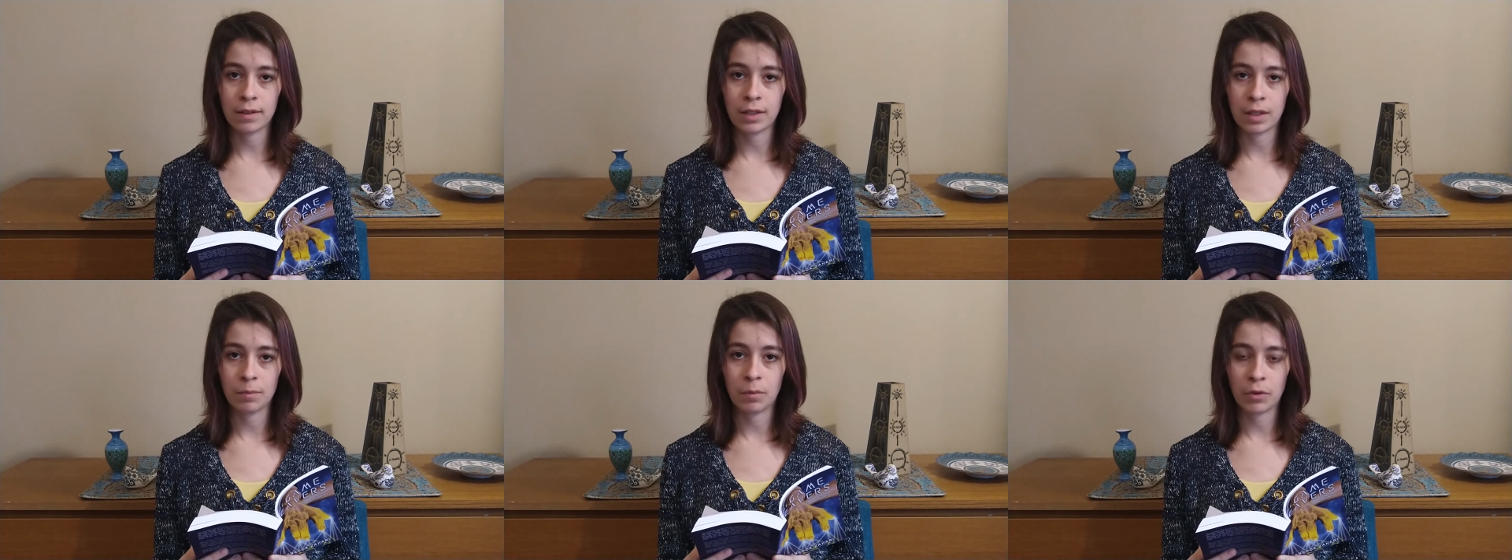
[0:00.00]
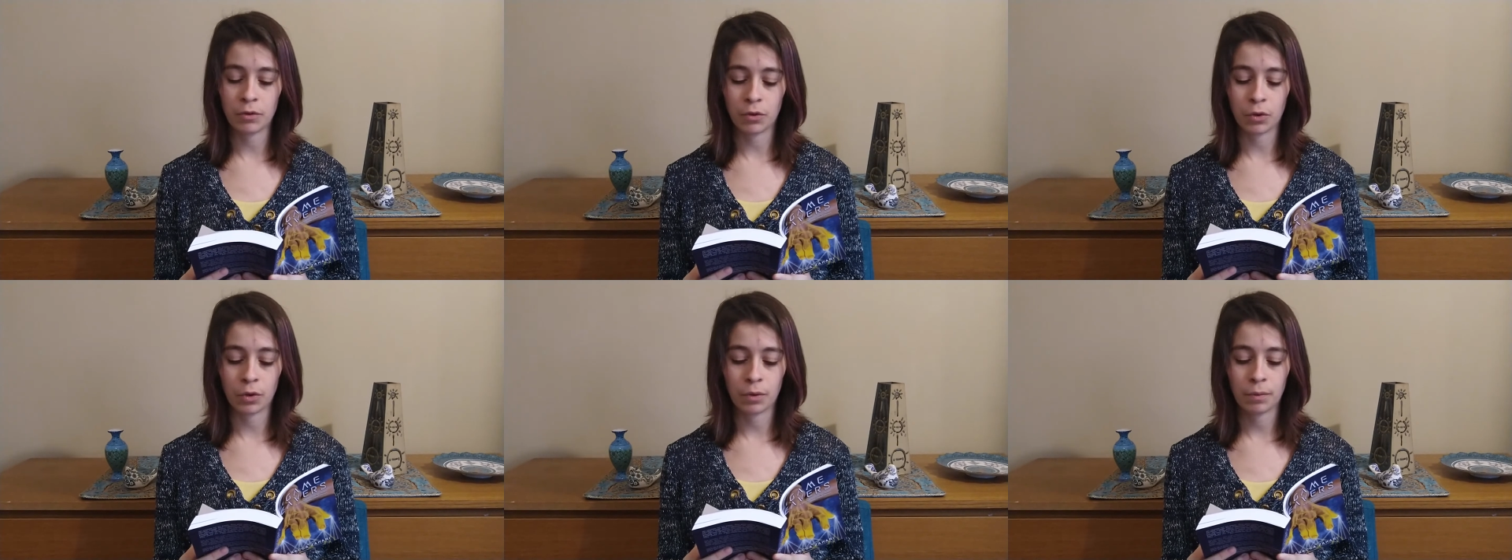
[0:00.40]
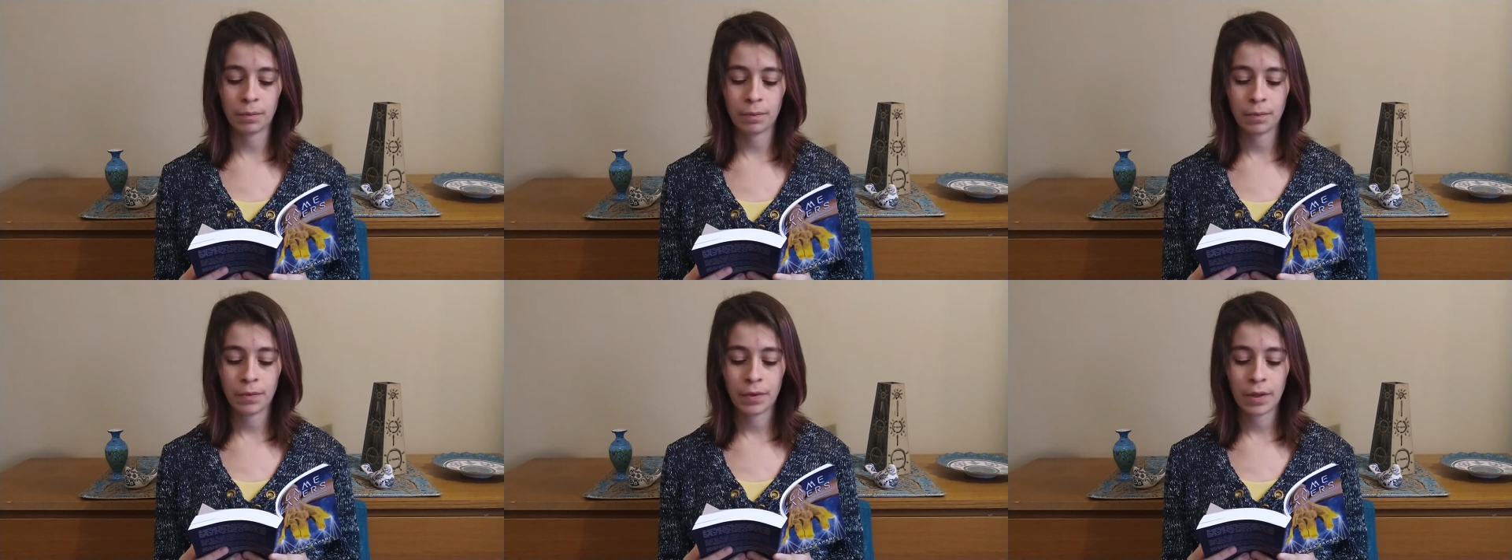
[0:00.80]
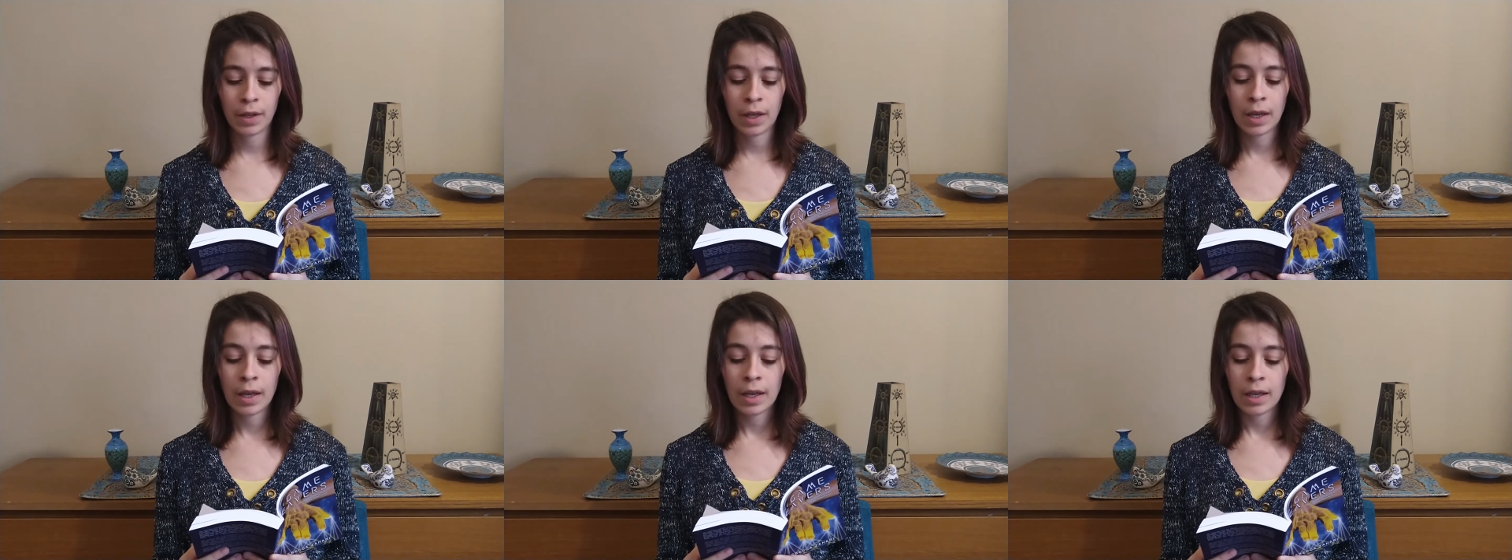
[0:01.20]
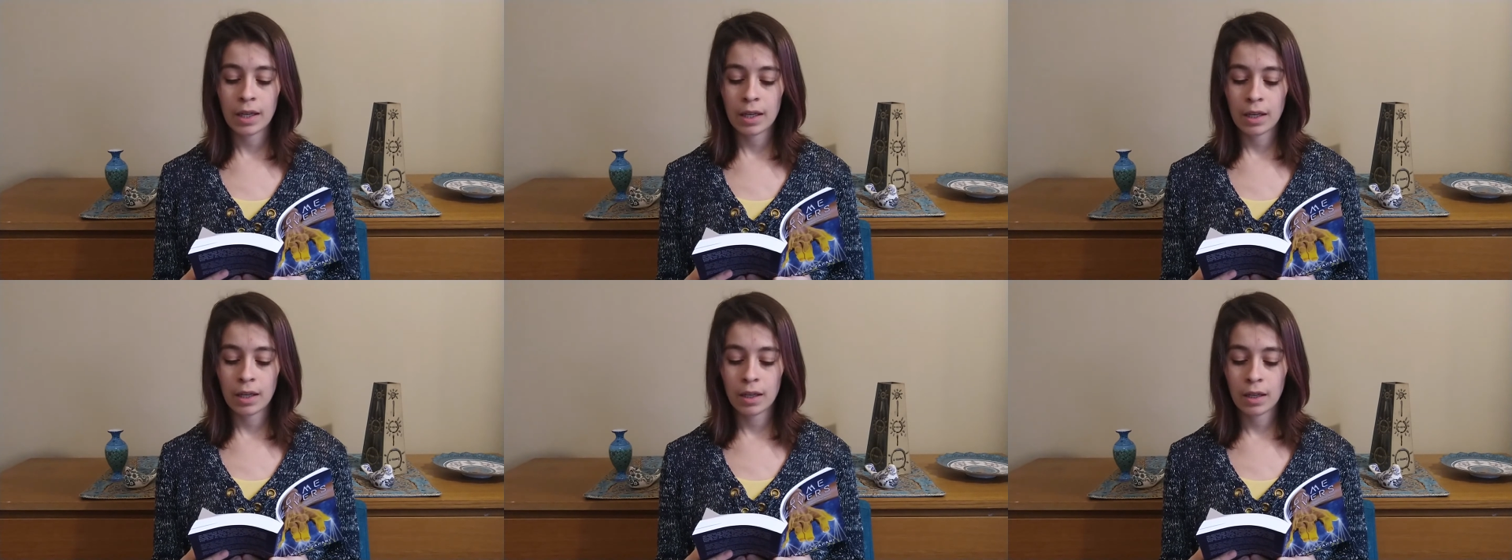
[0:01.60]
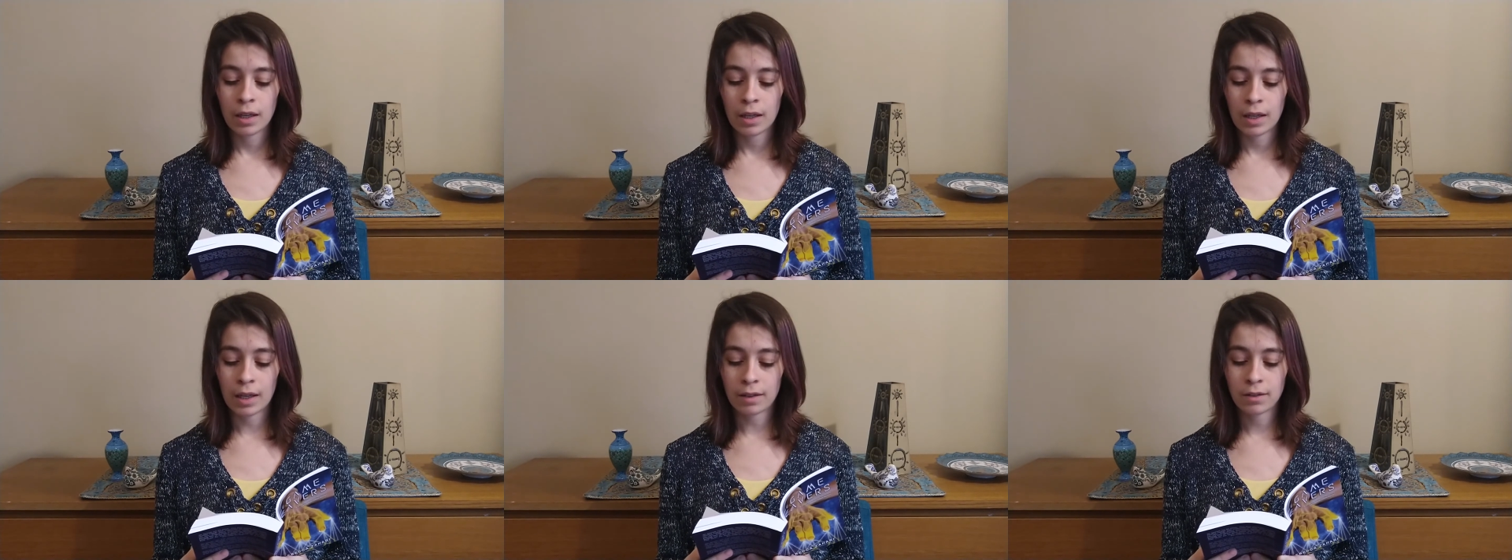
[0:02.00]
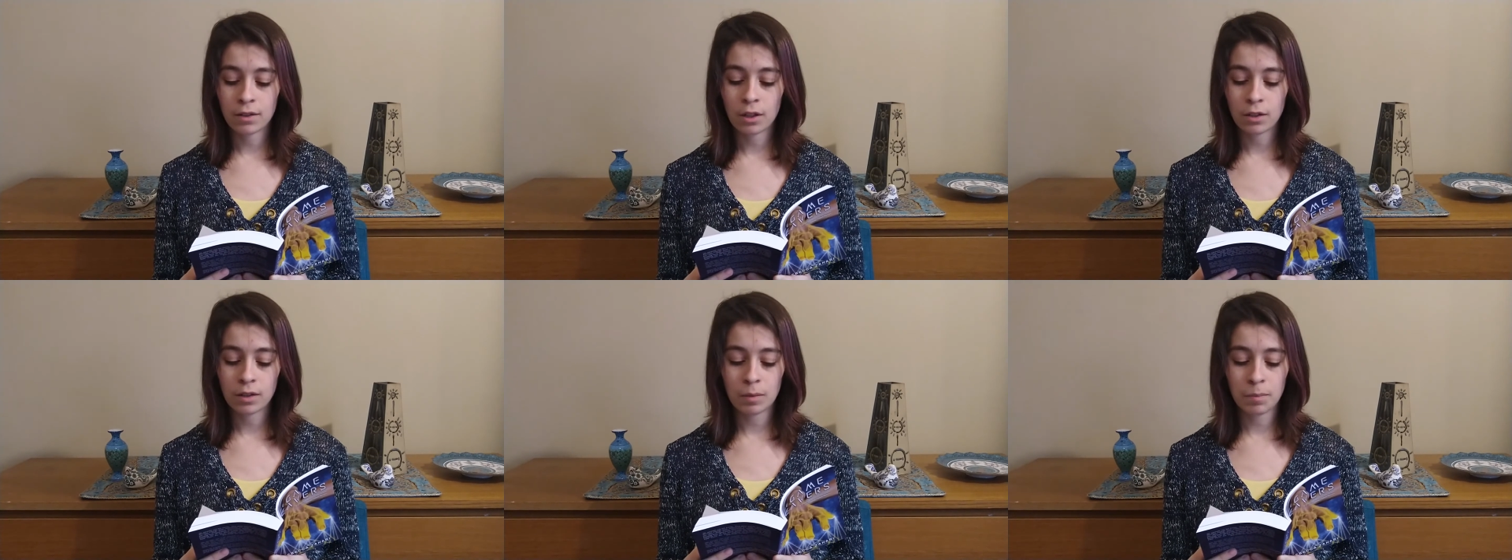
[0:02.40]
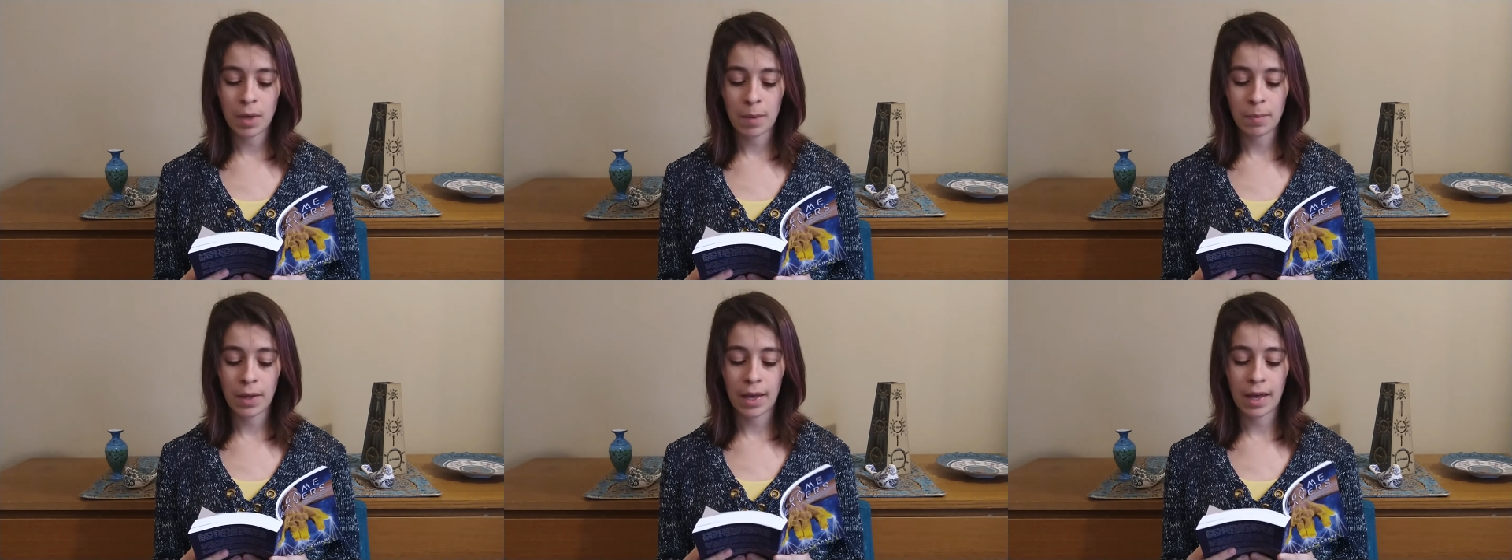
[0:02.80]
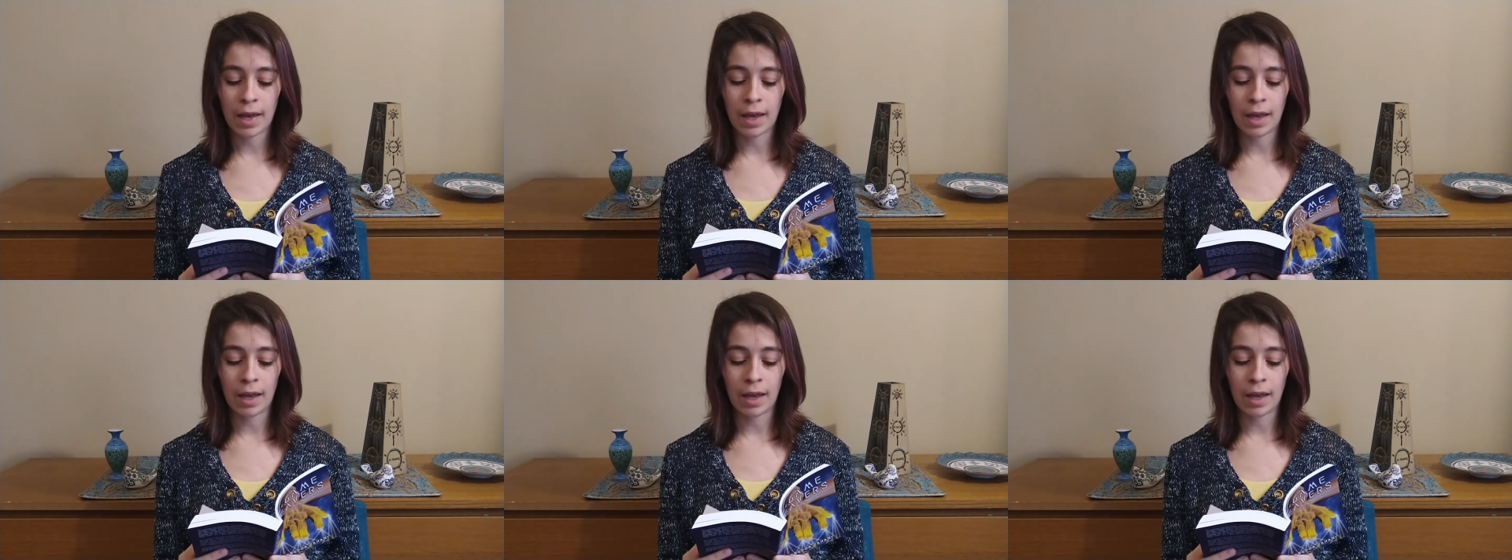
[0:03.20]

seen him before. He has salt and pepper hair